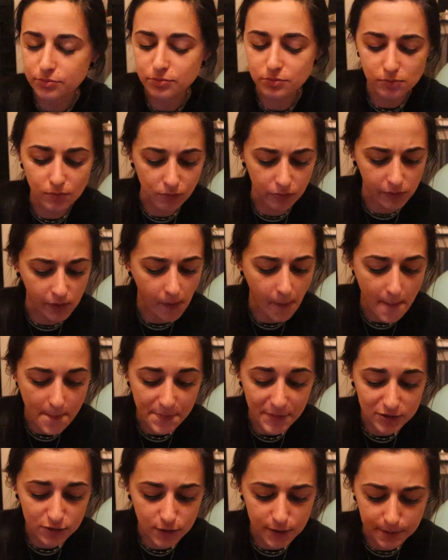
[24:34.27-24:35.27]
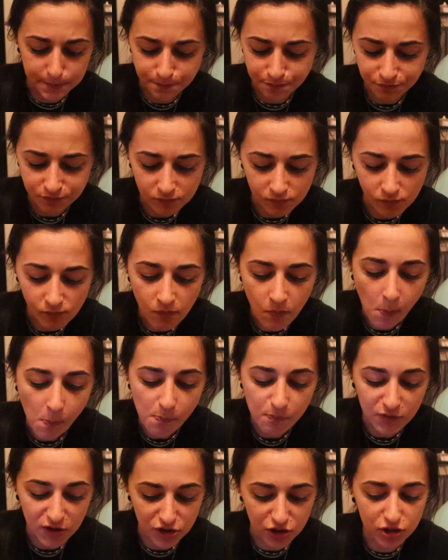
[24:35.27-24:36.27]
Mmm, that's good.
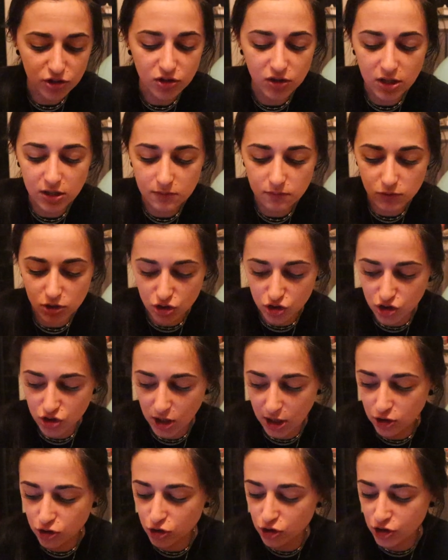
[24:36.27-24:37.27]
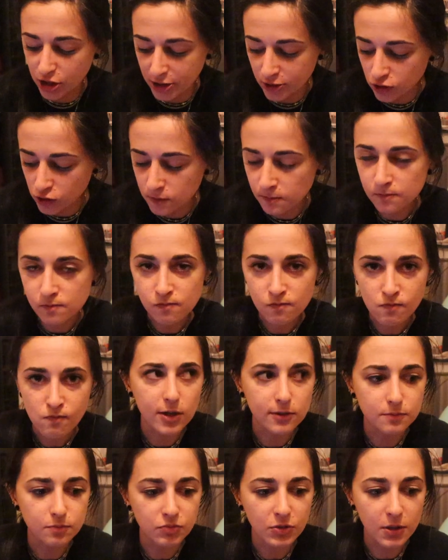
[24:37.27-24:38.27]
I think the texture changed
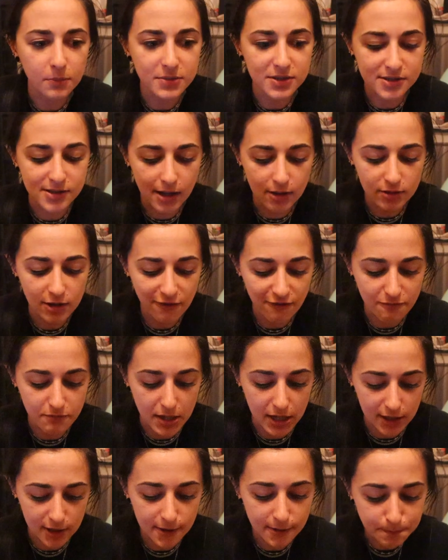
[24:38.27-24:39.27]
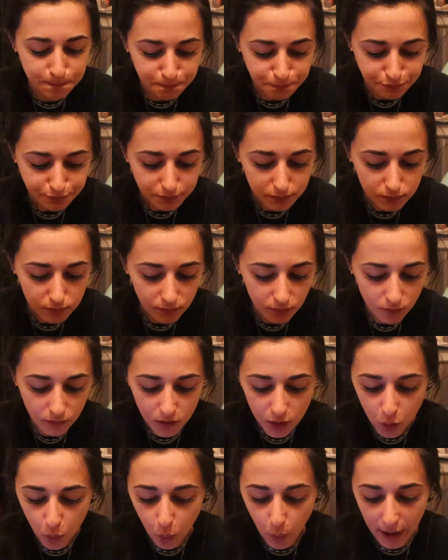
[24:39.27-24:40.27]
because now they've made it
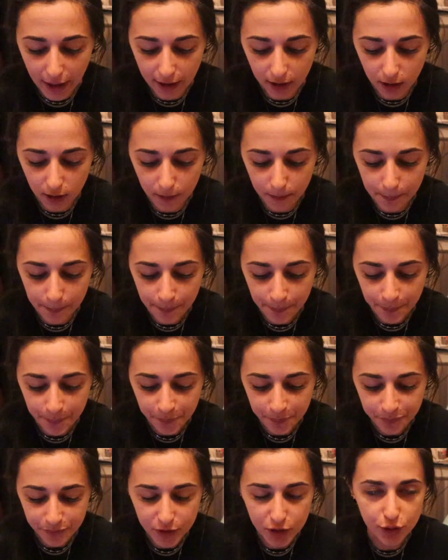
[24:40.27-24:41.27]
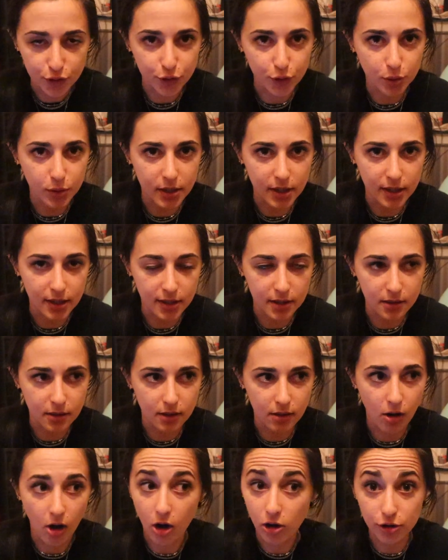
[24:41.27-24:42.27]
where you can,
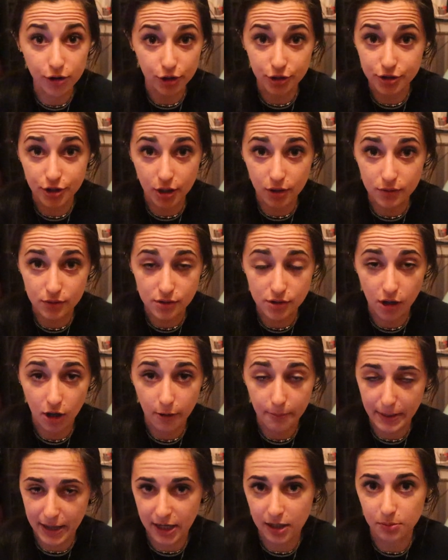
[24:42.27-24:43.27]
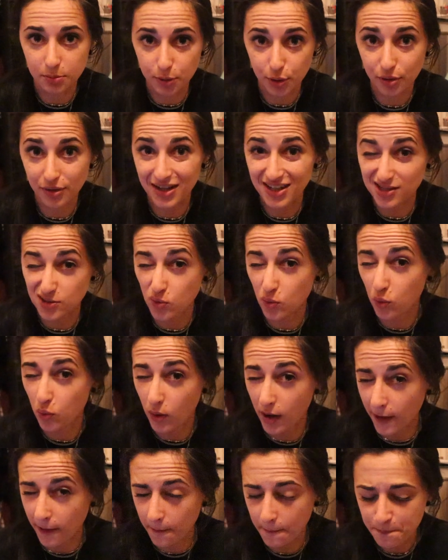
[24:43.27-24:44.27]
all their doughs are bakeable as
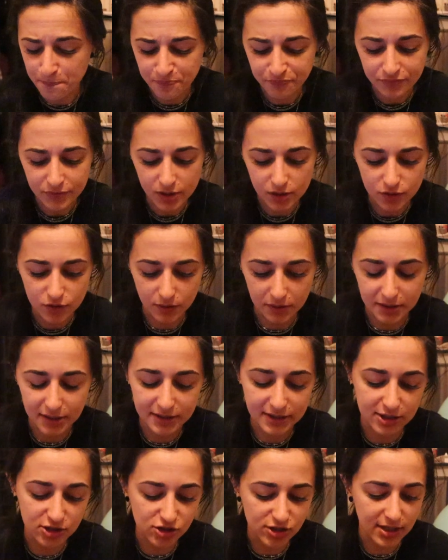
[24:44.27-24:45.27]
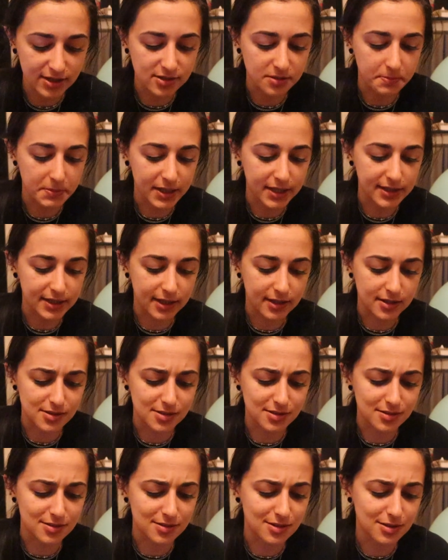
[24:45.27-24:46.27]
well. So I think they just had to make it that
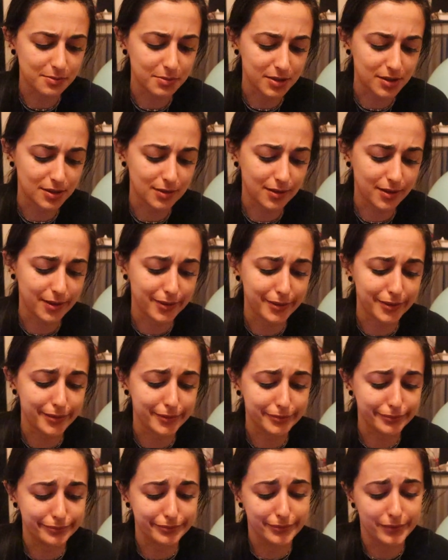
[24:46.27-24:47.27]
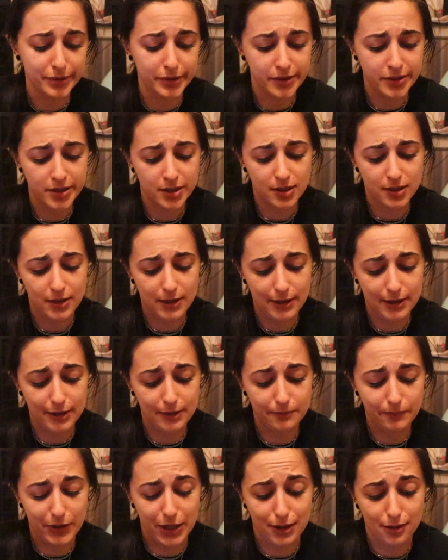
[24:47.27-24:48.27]
consistency, but like, I
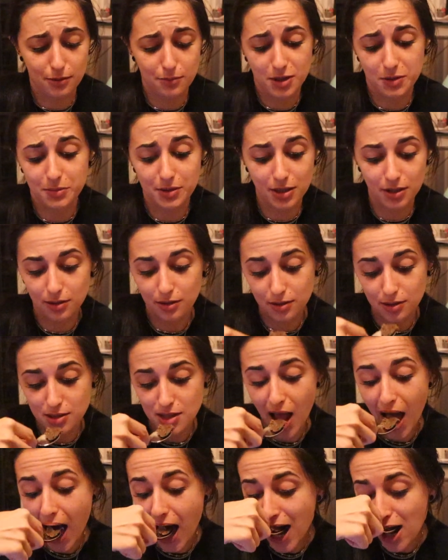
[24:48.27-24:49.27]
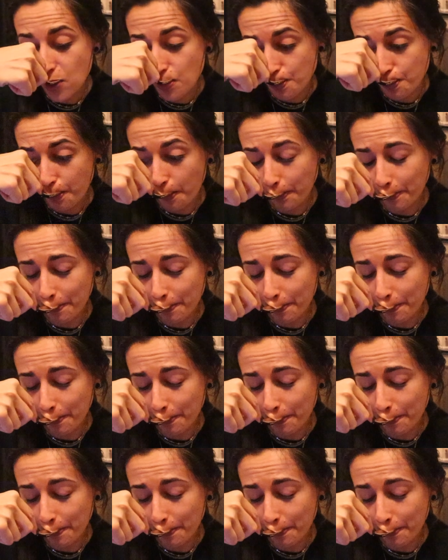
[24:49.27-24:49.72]
am not gonna be baking these. Mmm.